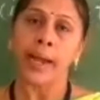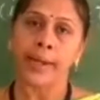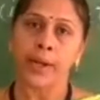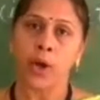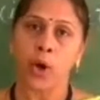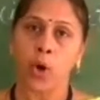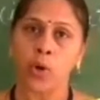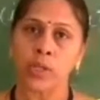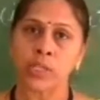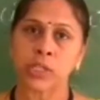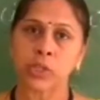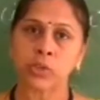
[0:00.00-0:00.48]

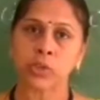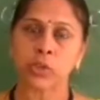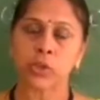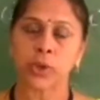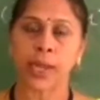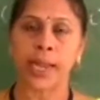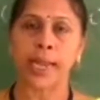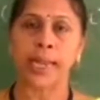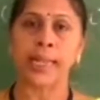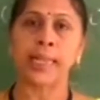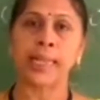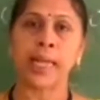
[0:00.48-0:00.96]
also to
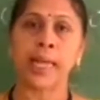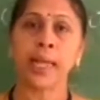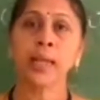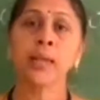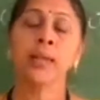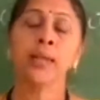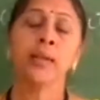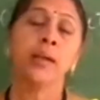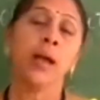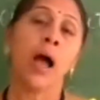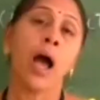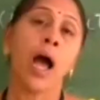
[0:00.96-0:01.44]
kill the
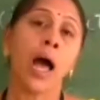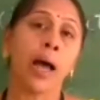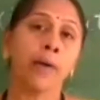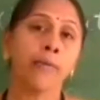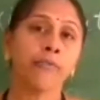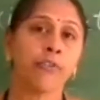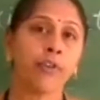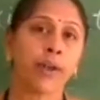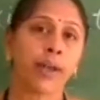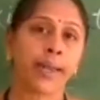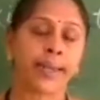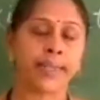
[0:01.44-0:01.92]

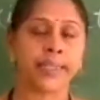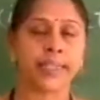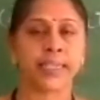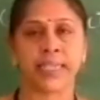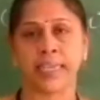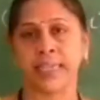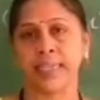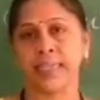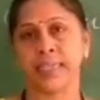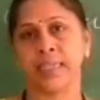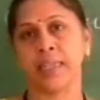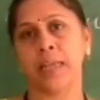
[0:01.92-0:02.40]
harmful
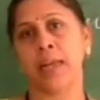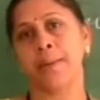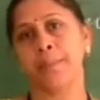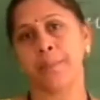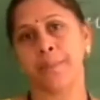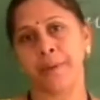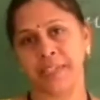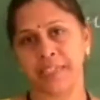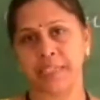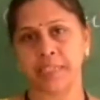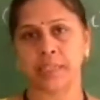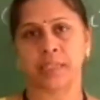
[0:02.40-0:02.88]
insects and
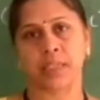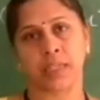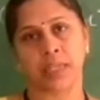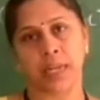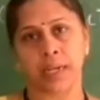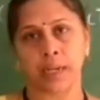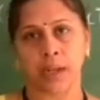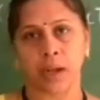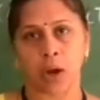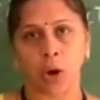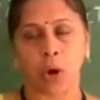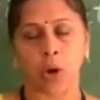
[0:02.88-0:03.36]
pests
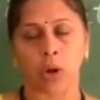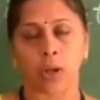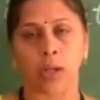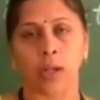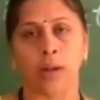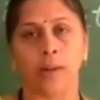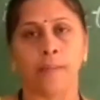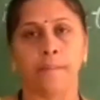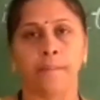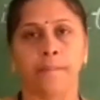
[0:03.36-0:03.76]
and all.